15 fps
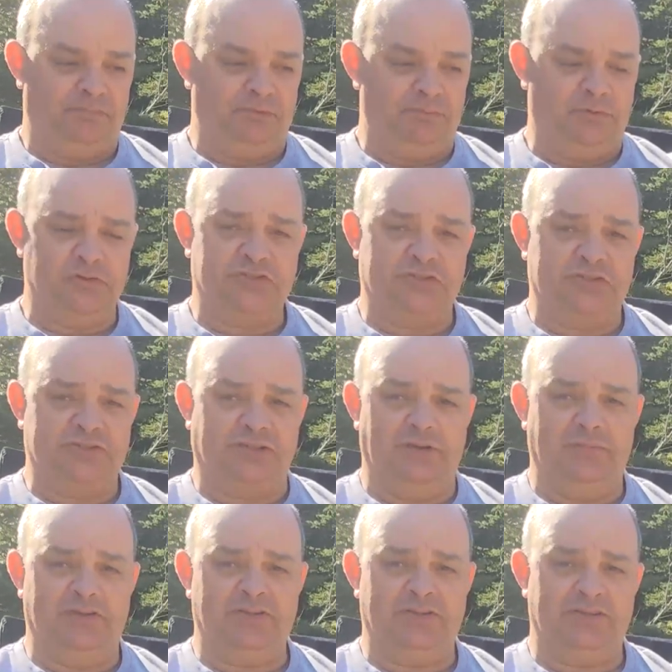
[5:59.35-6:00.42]
pushed its
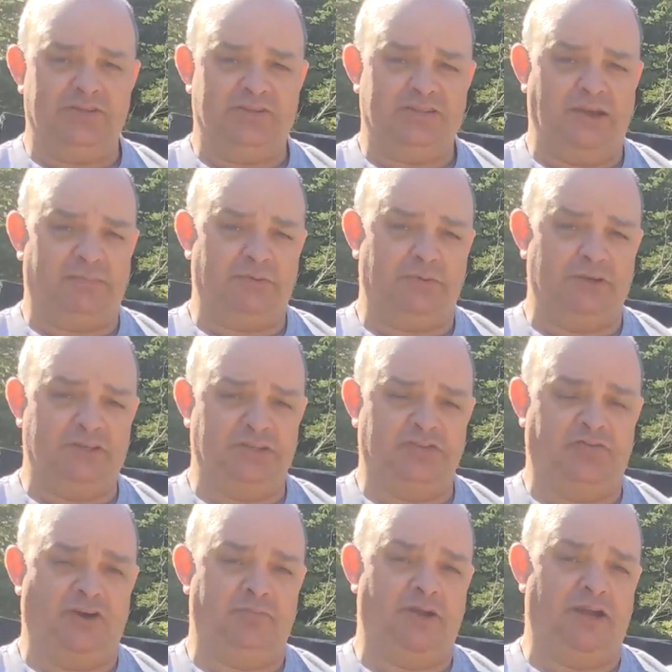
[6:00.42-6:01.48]
limits and stepped twice as
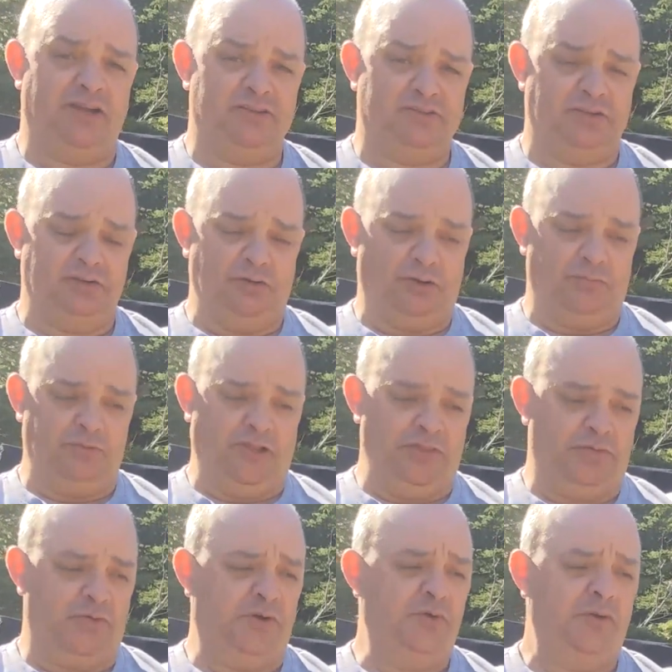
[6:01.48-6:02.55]
far back as I normally
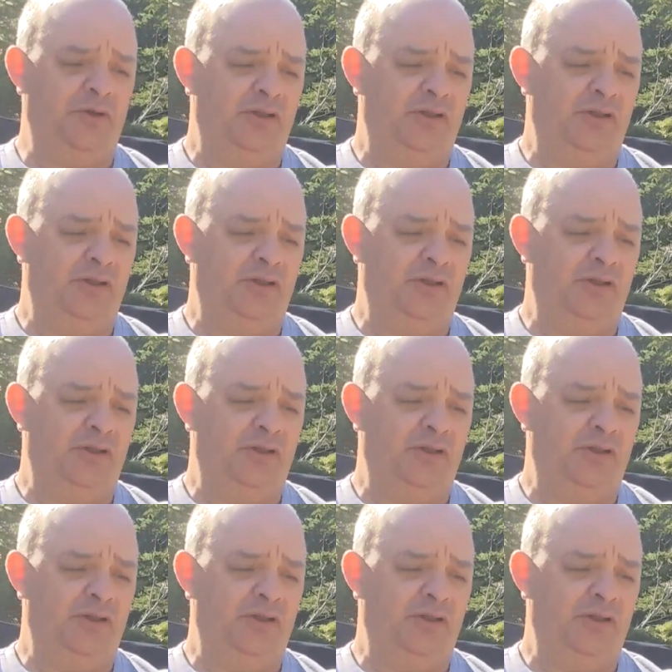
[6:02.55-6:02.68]
throw,